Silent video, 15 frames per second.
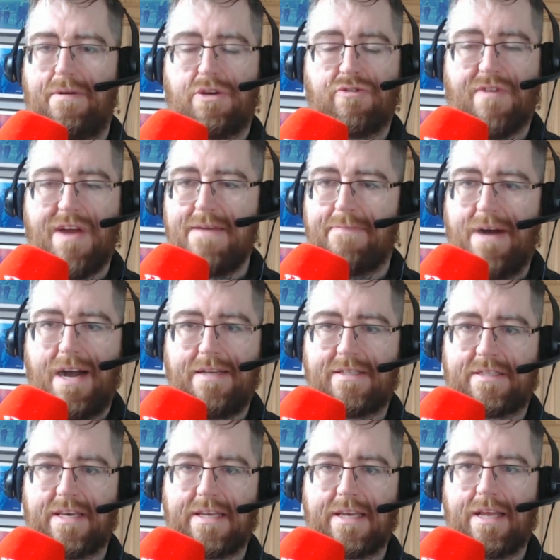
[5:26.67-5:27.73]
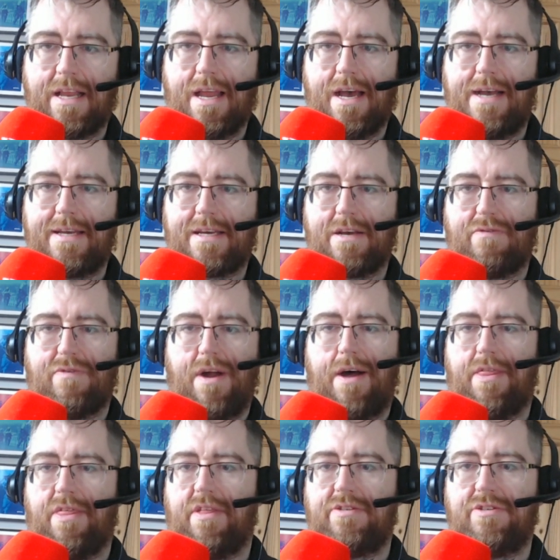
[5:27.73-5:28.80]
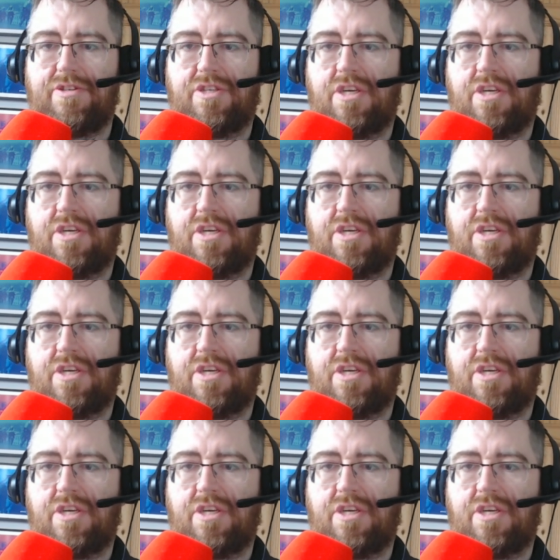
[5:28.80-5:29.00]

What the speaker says: great minds think alike rather than